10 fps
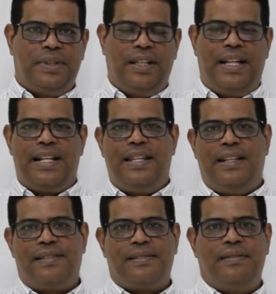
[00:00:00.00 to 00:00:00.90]
like
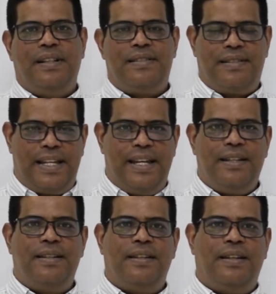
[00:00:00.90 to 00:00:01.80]
this.
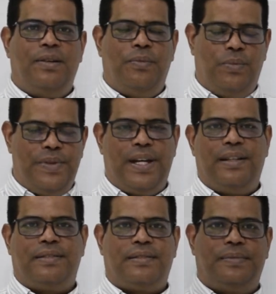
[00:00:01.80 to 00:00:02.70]
Stay with
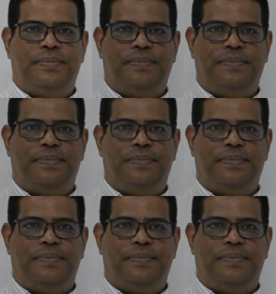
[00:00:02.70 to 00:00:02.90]
us.